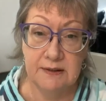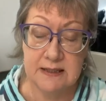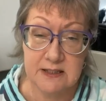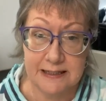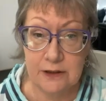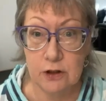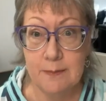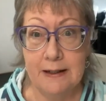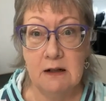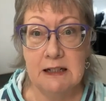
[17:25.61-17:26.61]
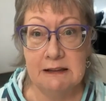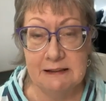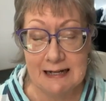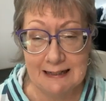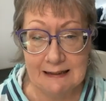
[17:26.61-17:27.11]
the standard
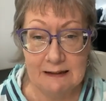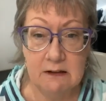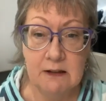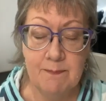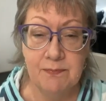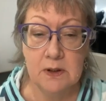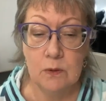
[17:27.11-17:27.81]
American diet,